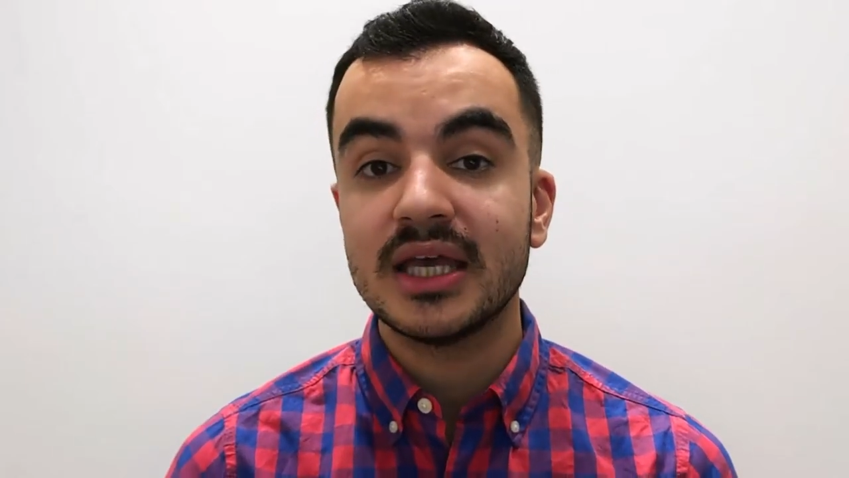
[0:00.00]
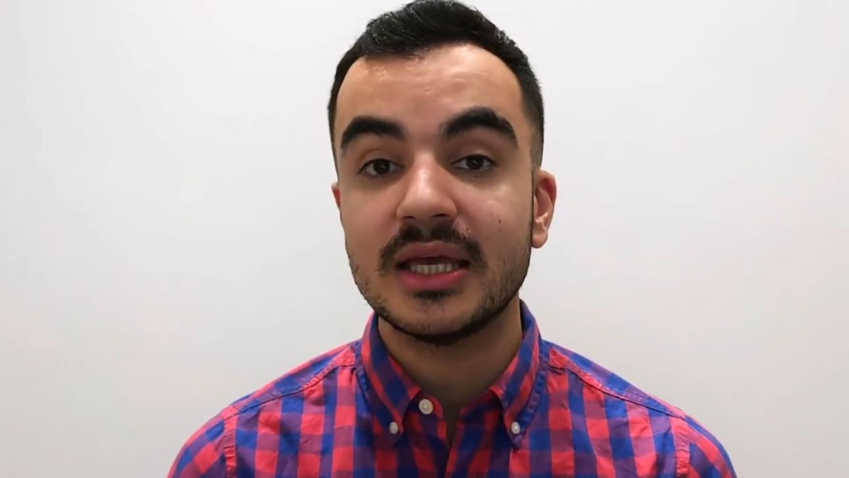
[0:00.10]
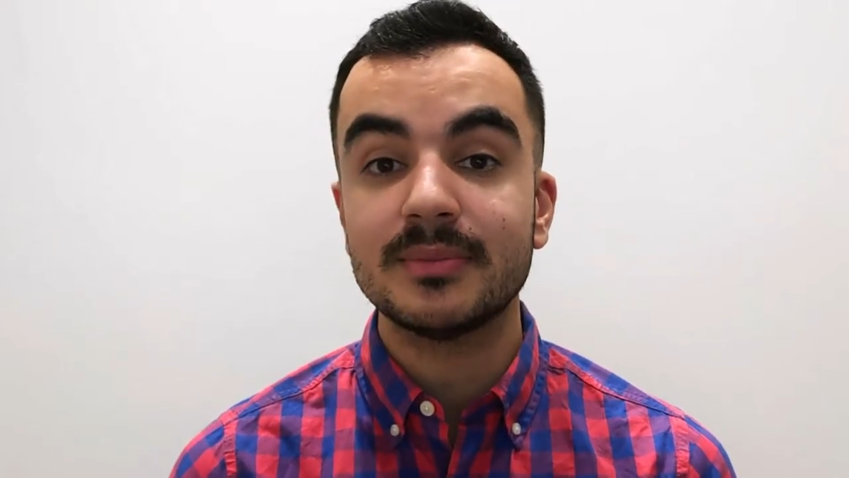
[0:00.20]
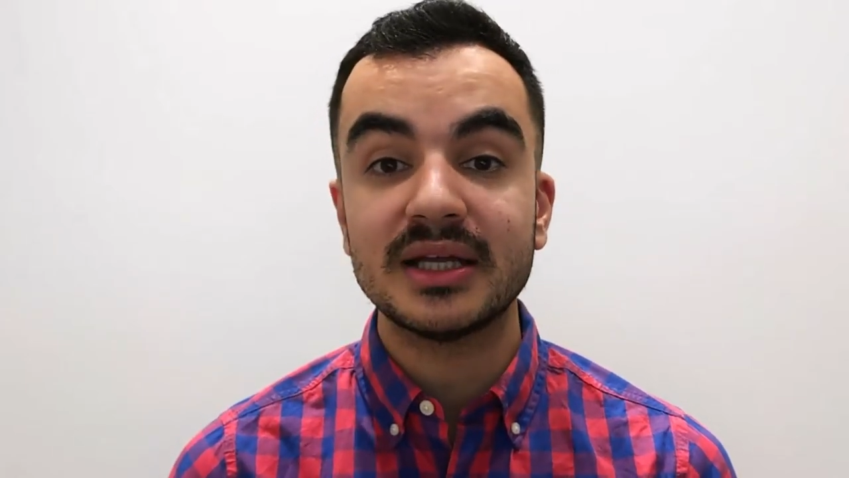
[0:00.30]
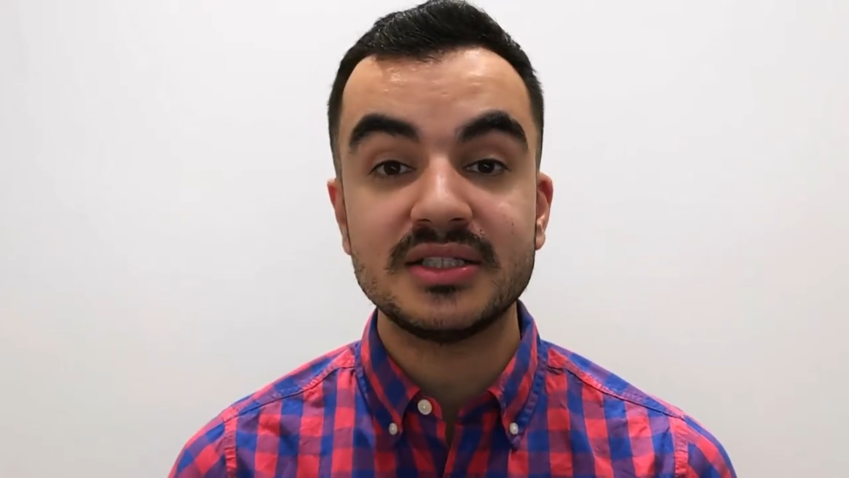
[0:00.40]

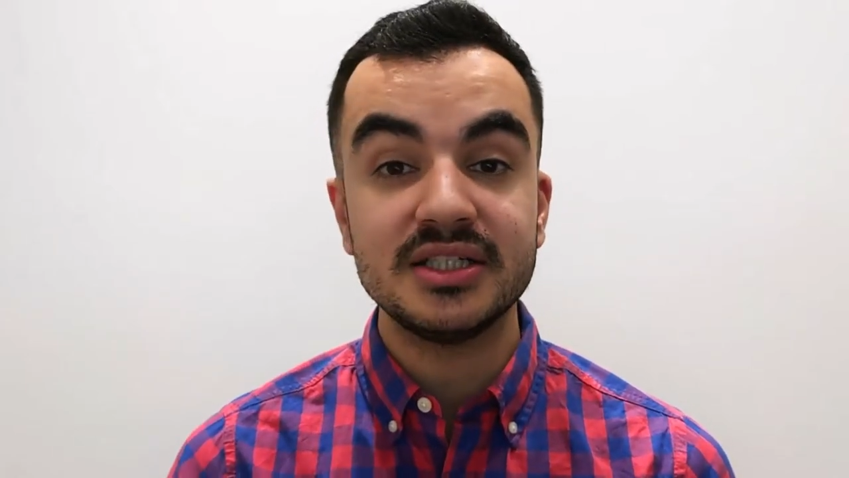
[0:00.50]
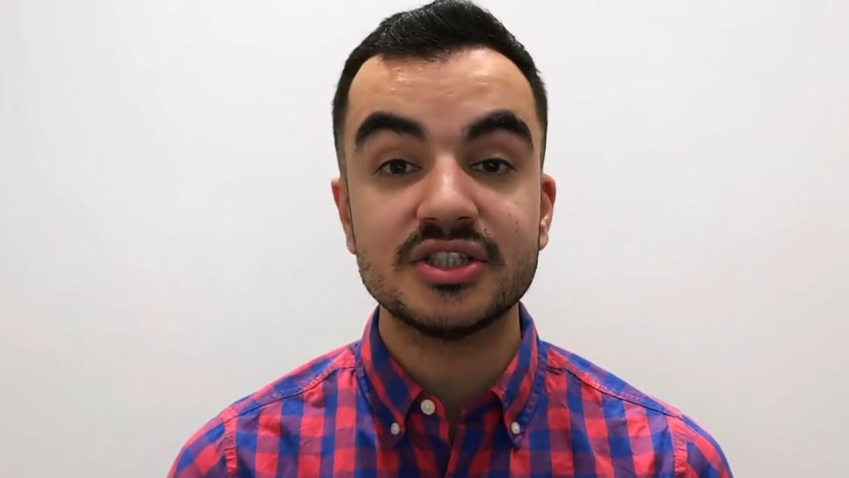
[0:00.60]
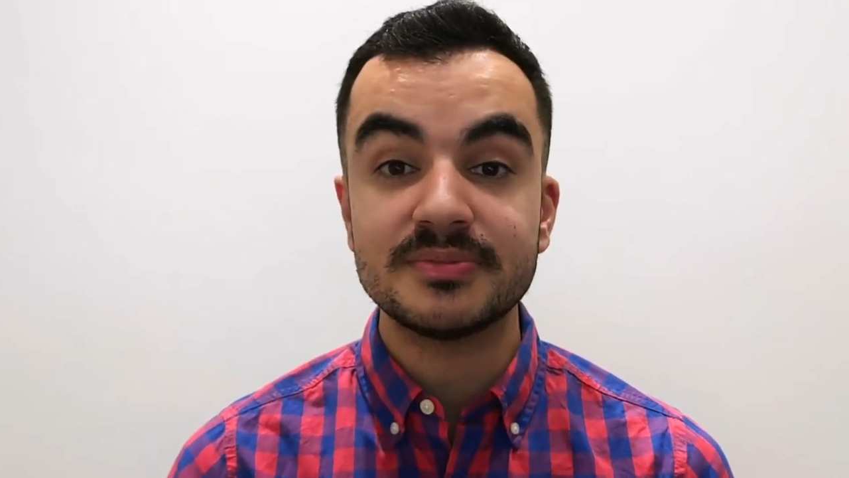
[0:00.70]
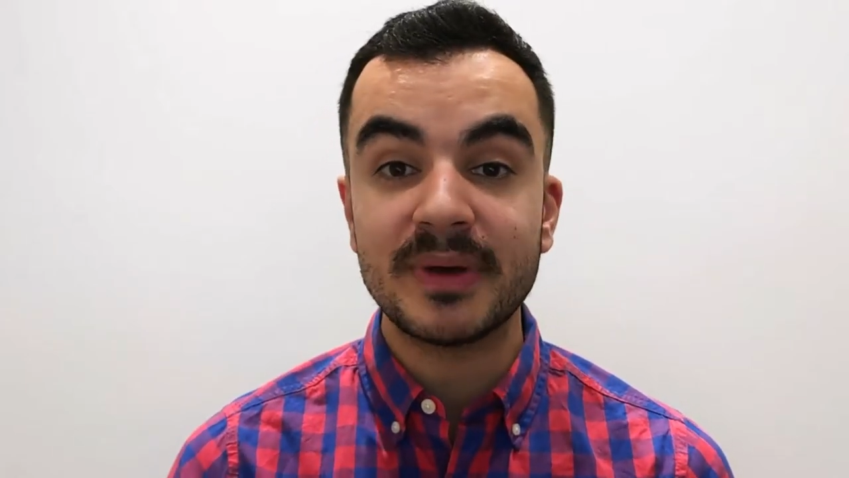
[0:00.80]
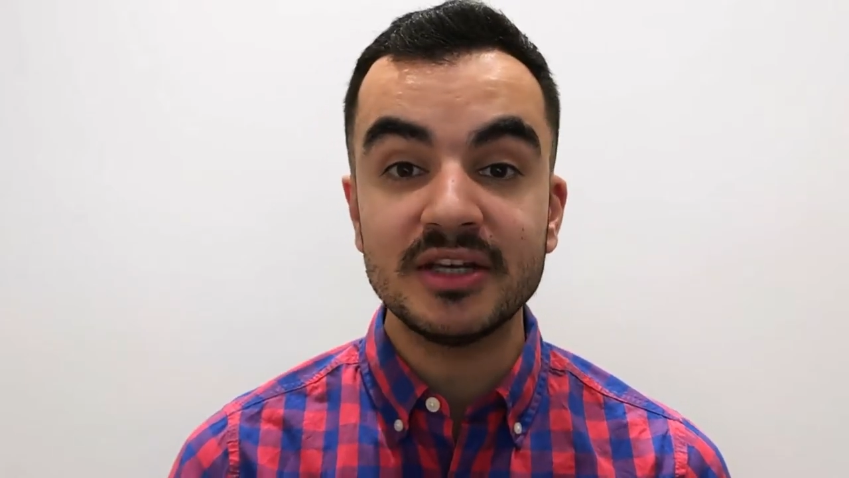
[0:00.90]
in my
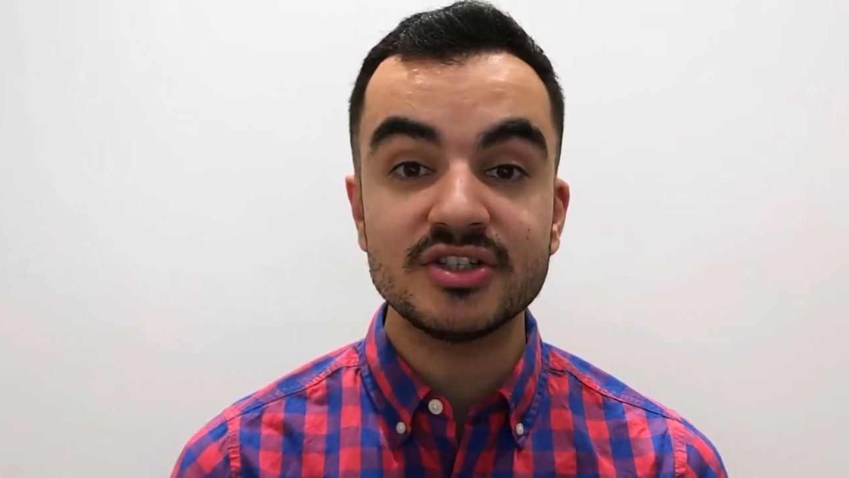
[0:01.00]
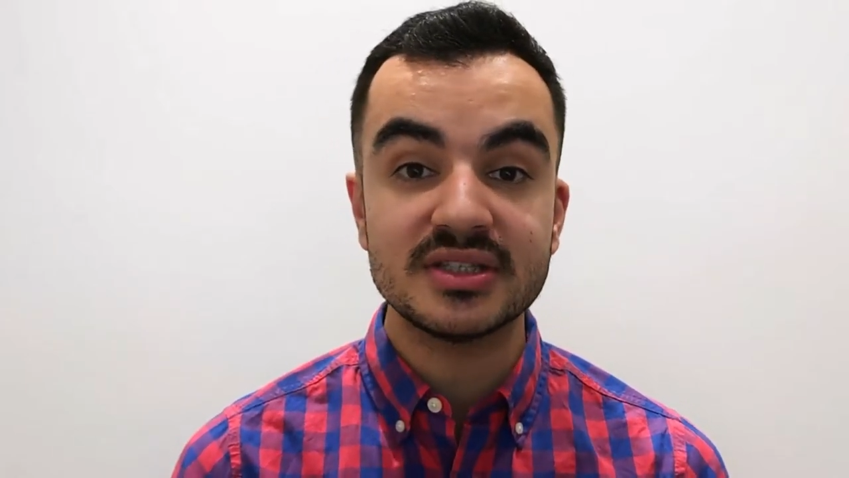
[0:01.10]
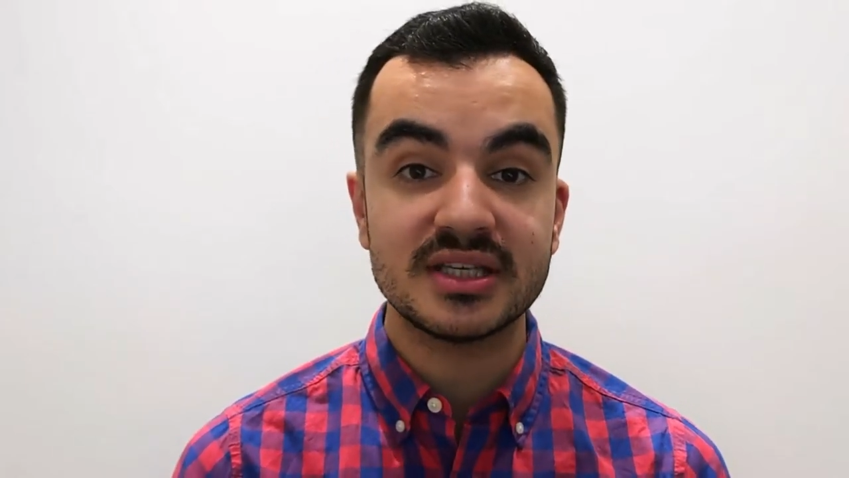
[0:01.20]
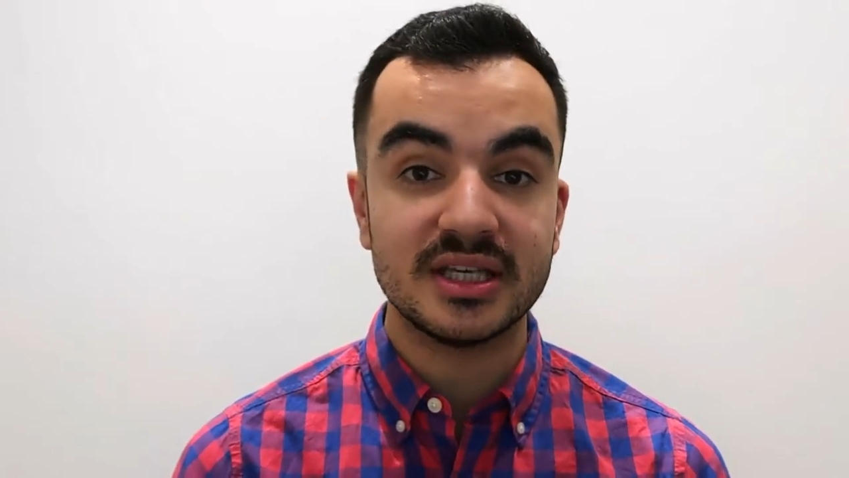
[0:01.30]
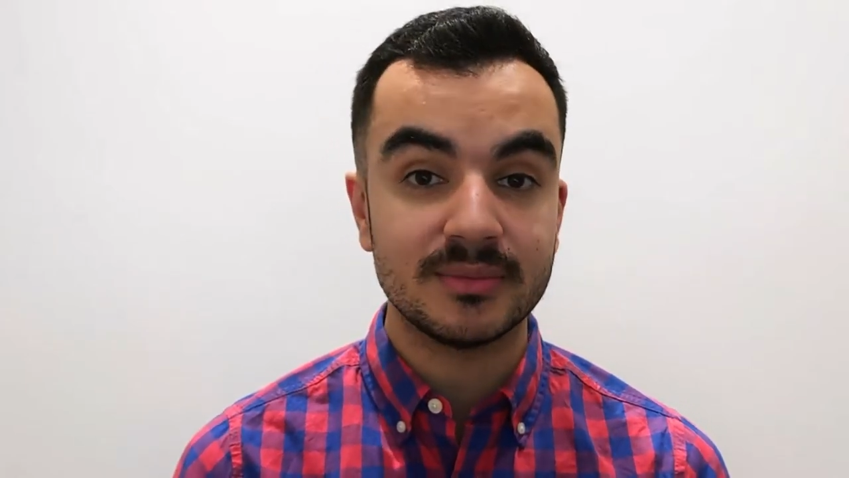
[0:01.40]
teacher's pension
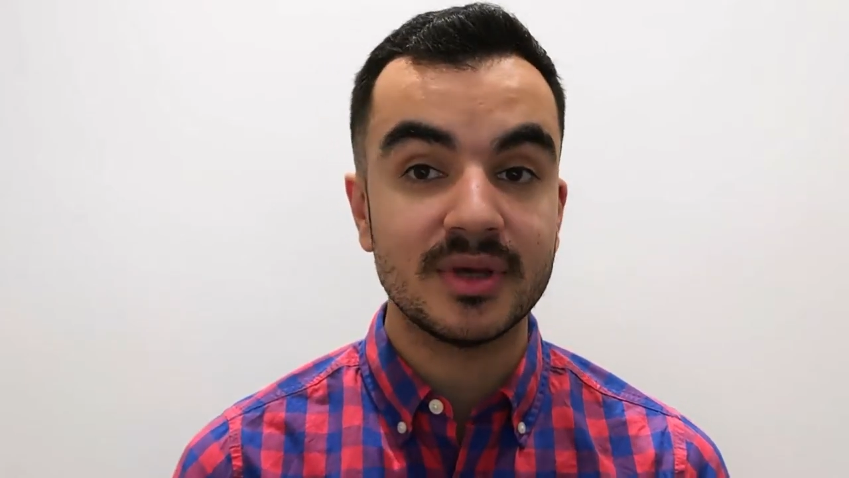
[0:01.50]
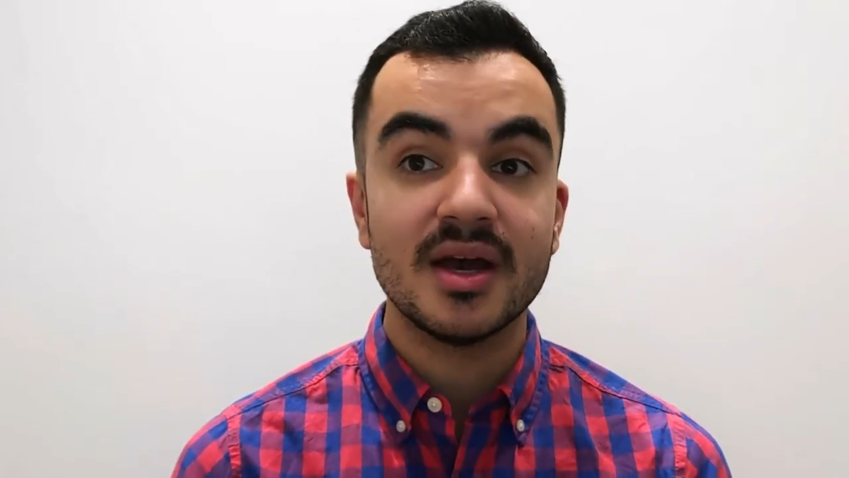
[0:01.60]
scheme,